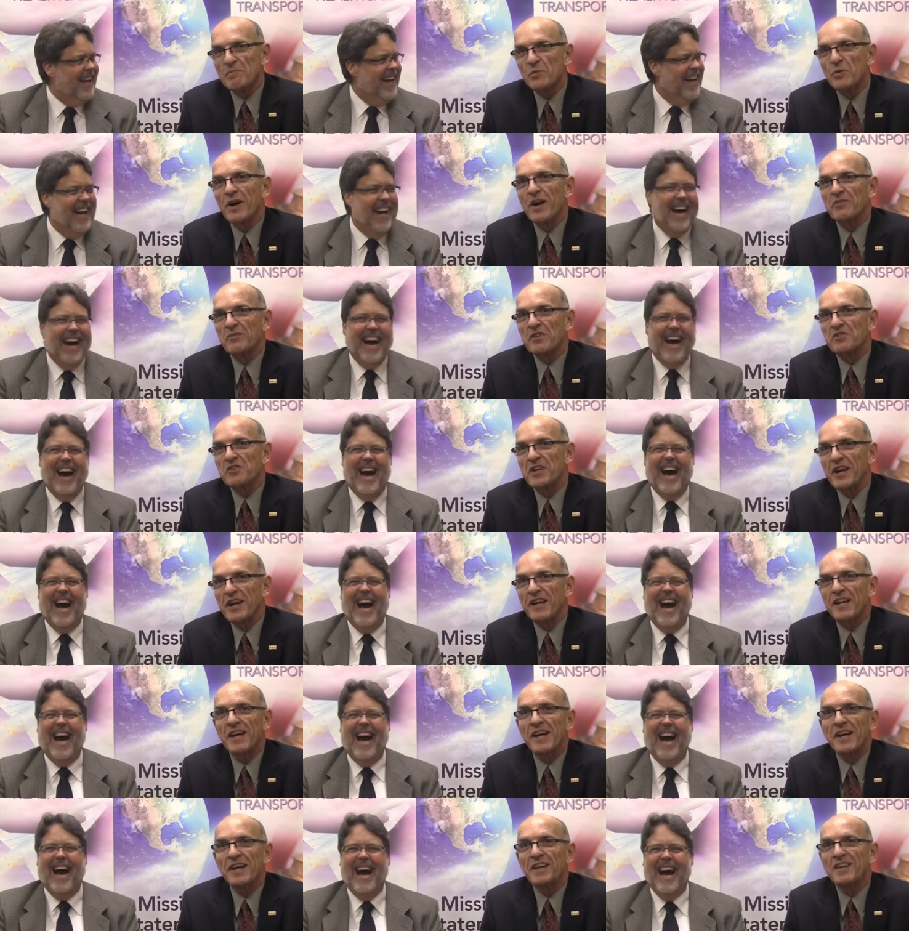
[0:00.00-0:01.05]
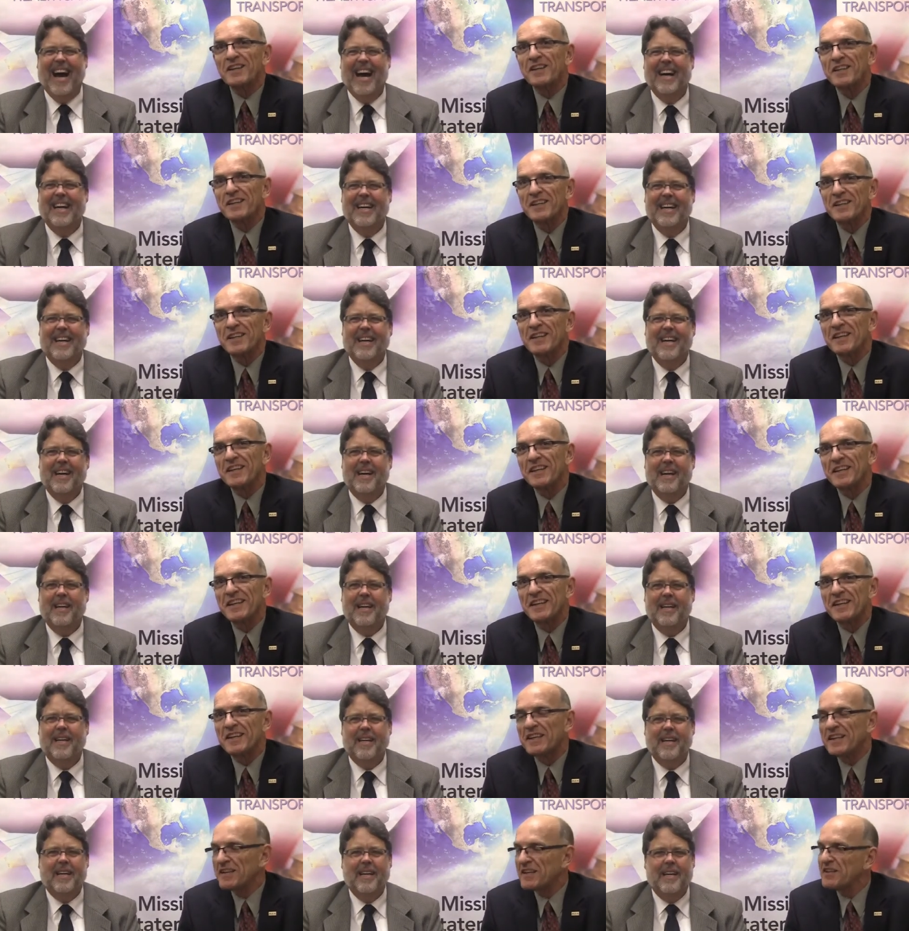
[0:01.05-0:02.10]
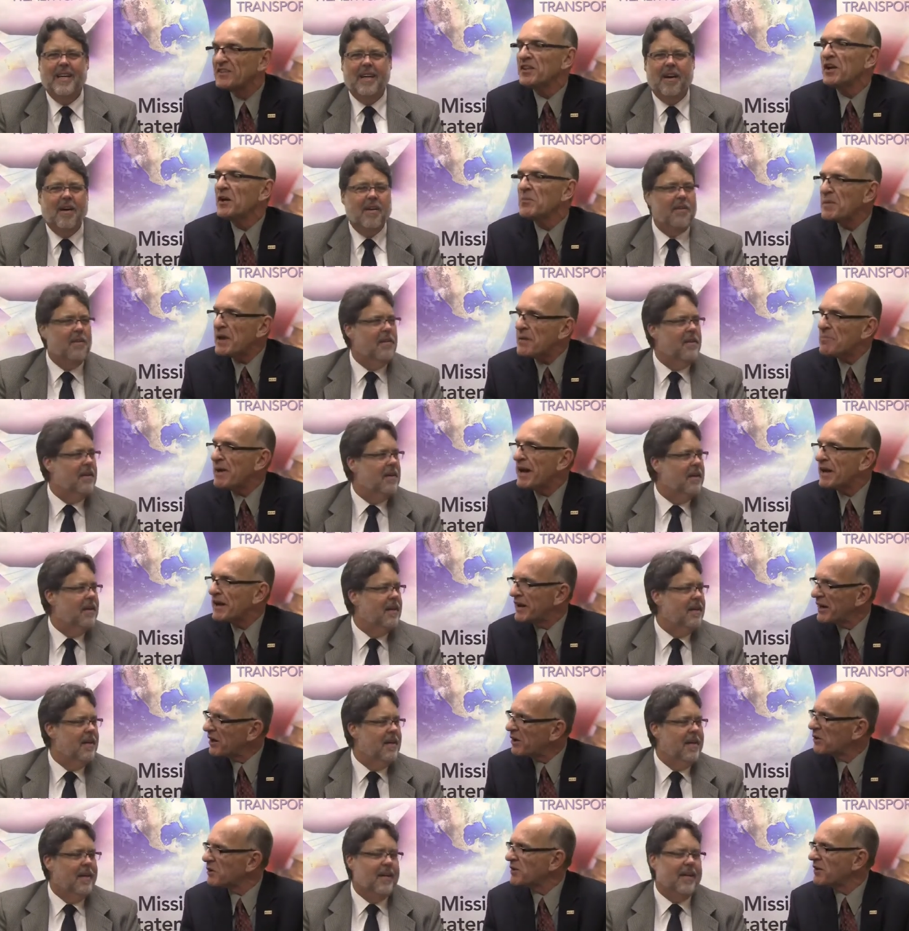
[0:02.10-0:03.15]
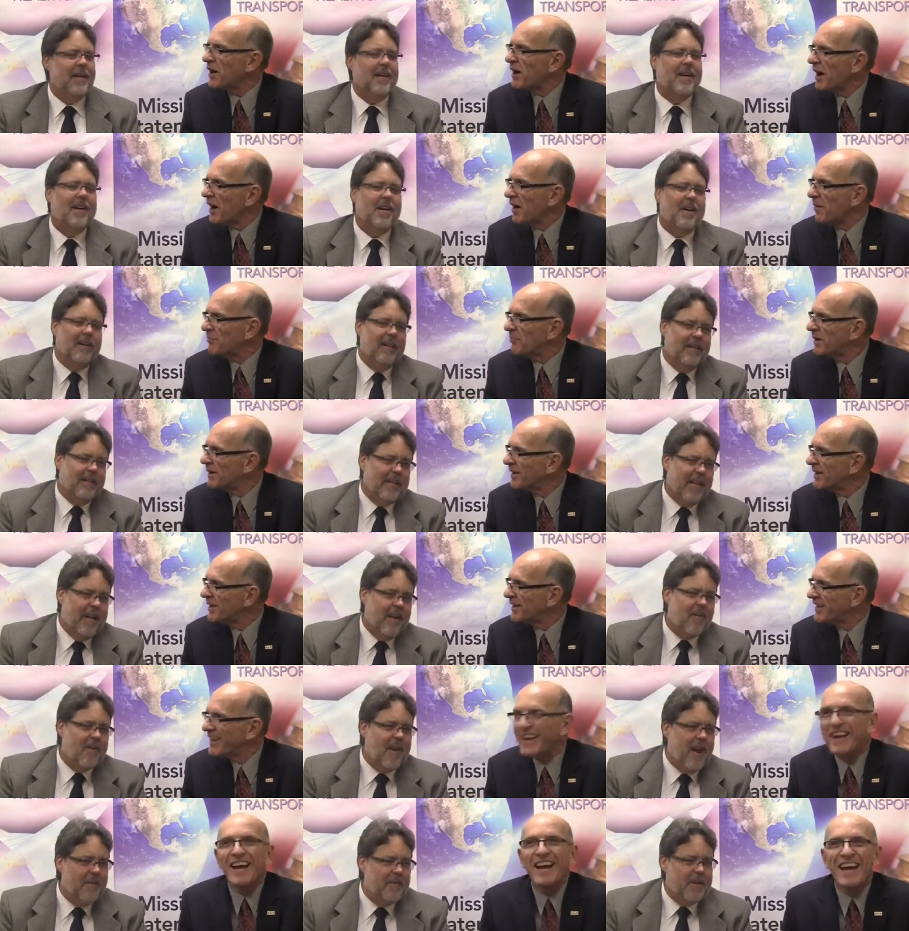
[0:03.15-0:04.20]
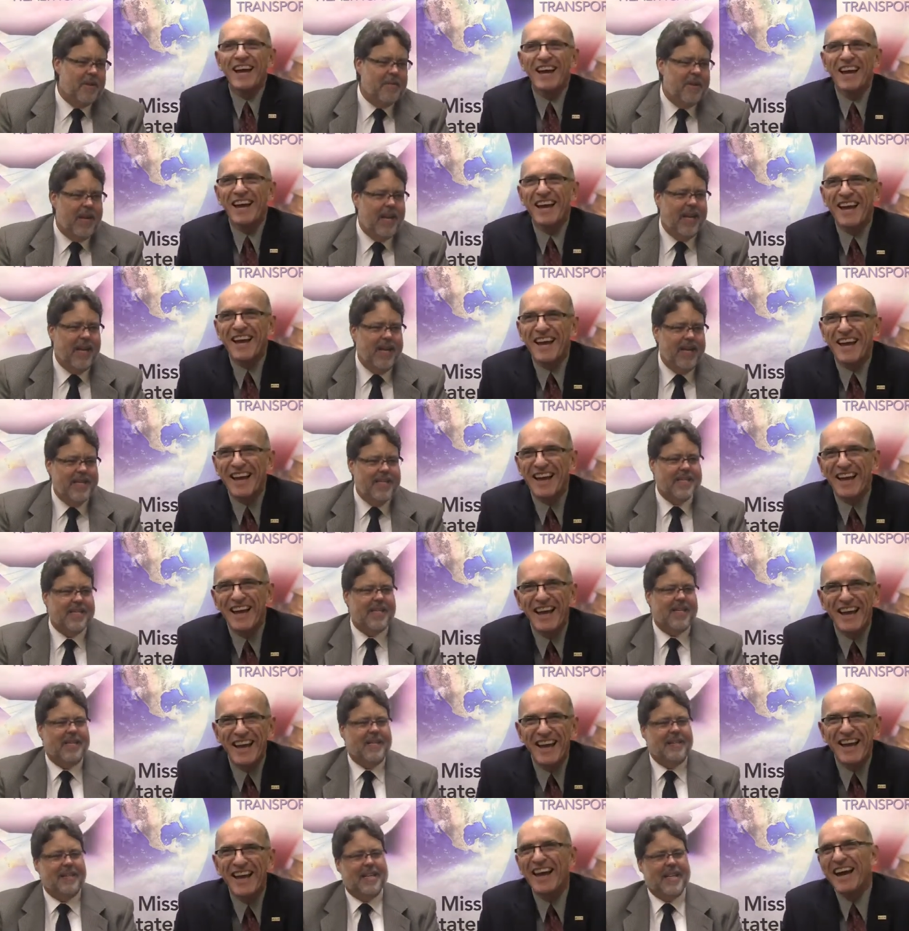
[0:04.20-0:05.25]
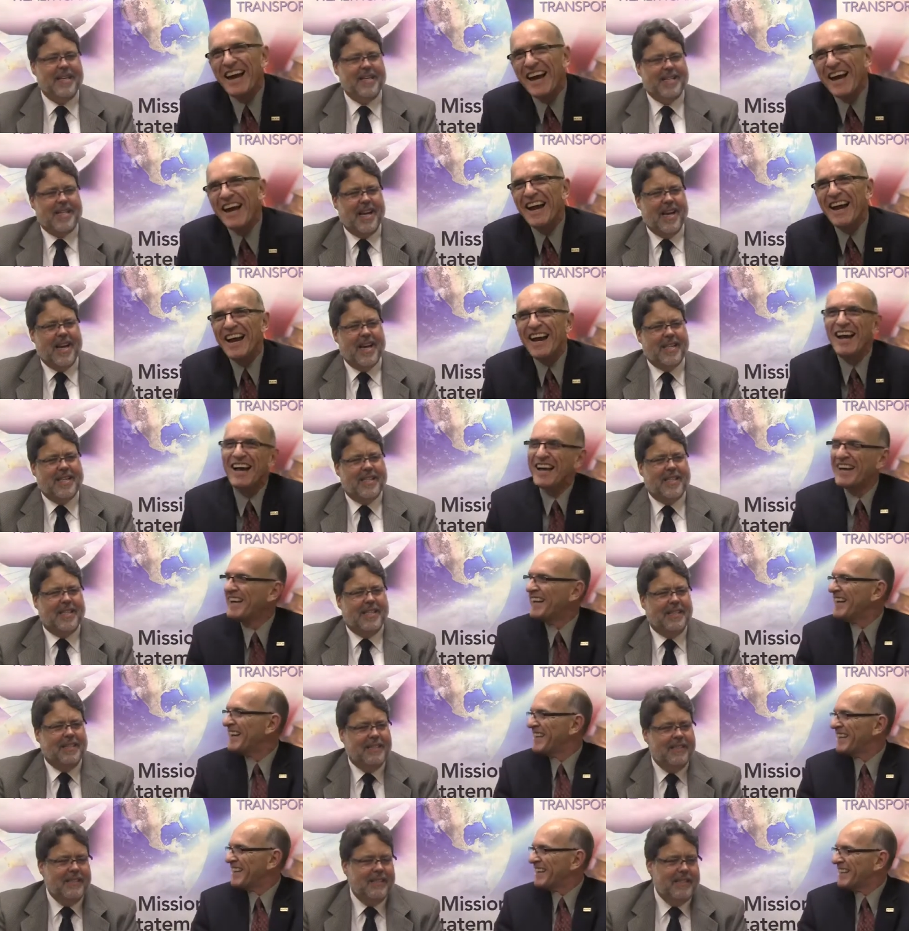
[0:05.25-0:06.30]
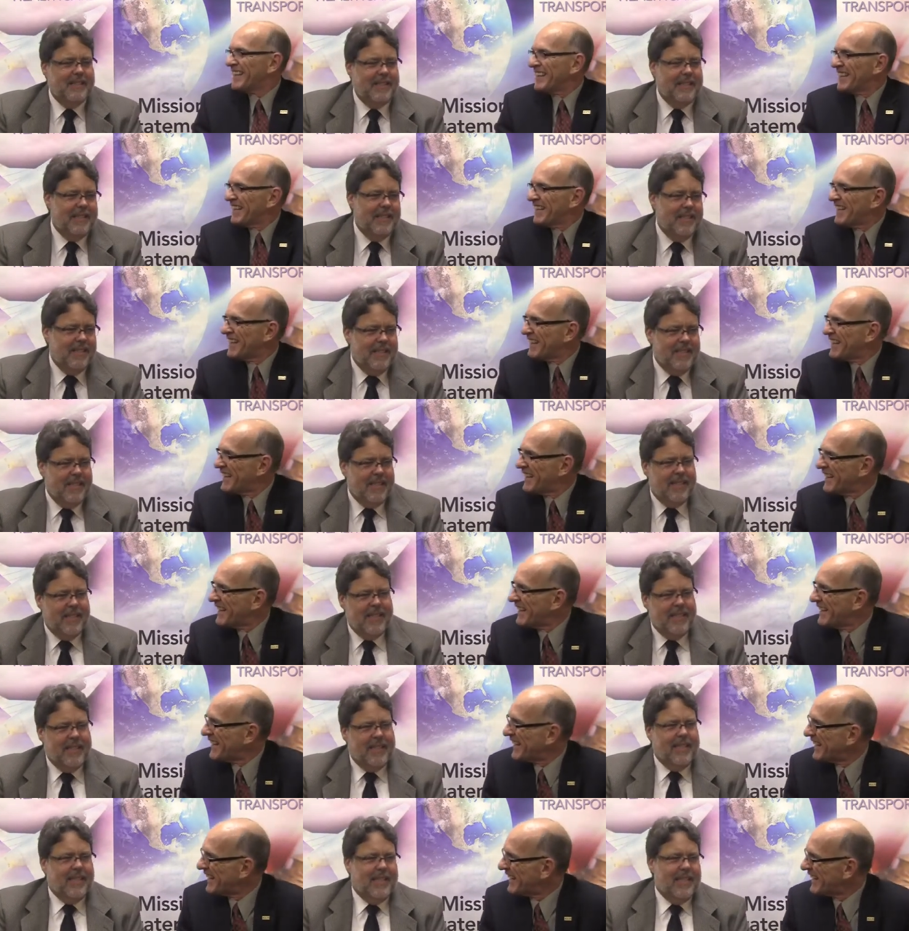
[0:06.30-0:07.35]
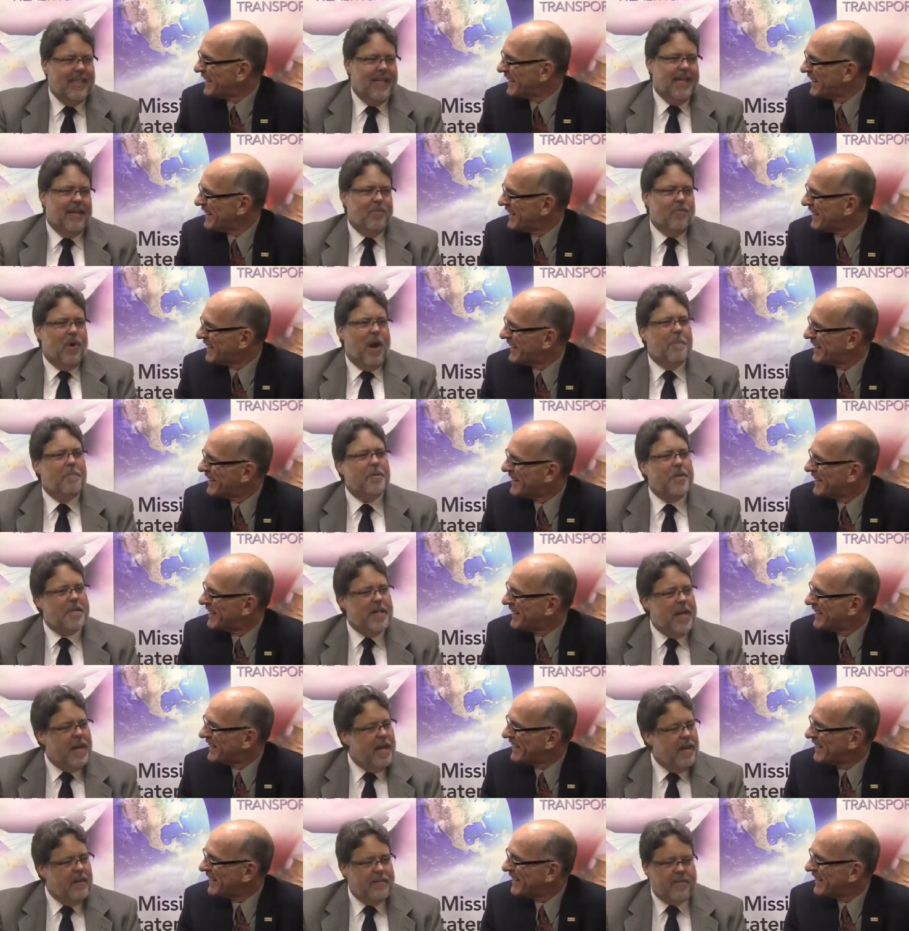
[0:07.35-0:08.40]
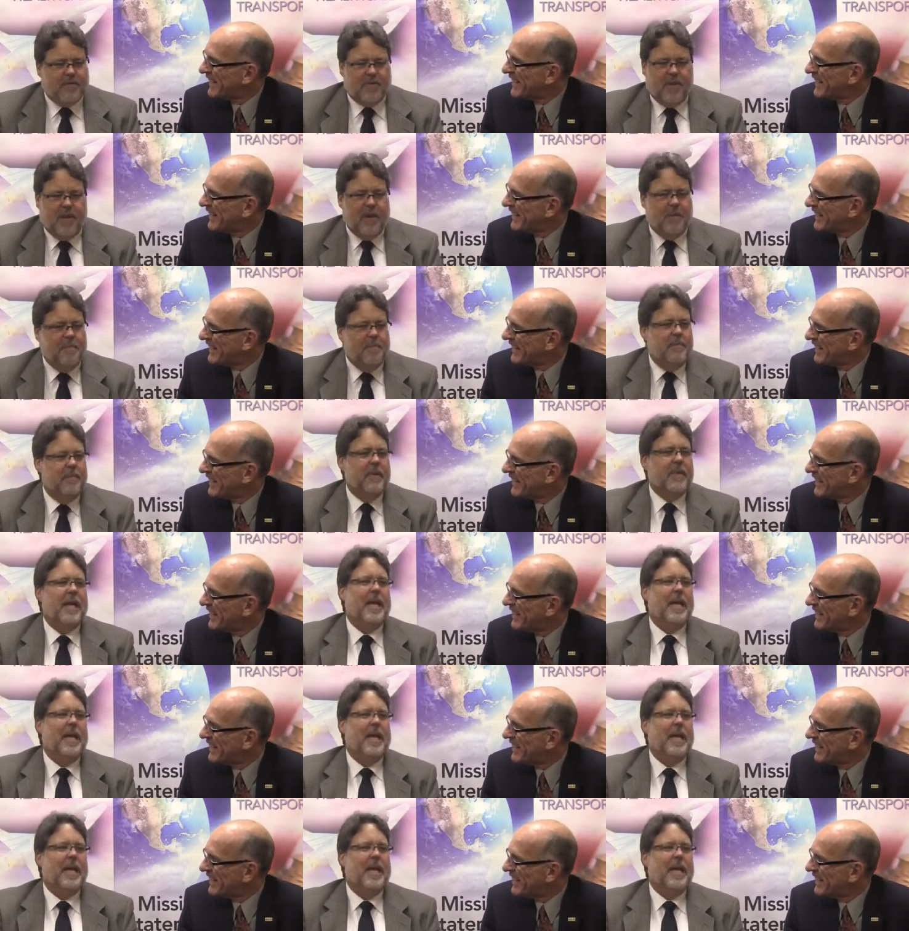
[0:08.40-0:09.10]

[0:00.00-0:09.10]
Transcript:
Speaker 1: We'll have to check it out. Aerocom. Tell oh. me about Aerocom. Oh, the Aerocom committee is uh, has got uh, uh, representatives from